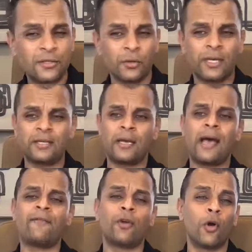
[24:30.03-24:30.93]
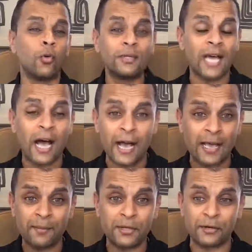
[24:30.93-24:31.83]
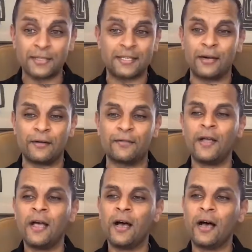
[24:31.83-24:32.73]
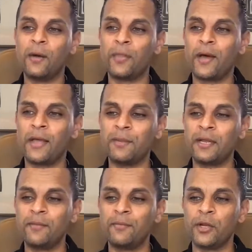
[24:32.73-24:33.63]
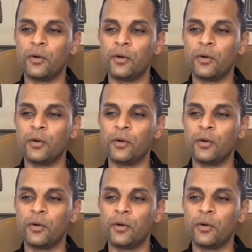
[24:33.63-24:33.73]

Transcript: You'll get to have your own time to yourself without anybody,